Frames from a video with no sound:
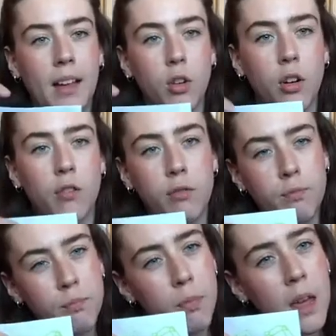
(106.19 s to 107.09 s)
sort of
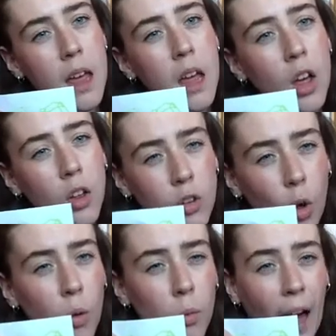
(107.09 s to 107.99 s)

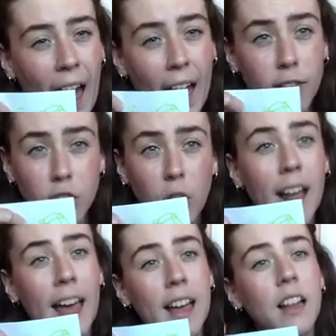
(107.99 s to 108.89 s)
a half a
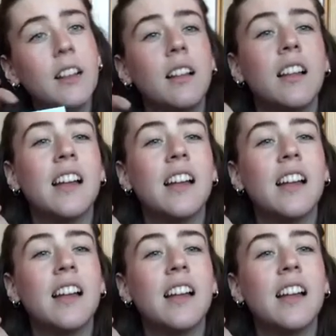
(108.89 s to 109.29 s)
triangle,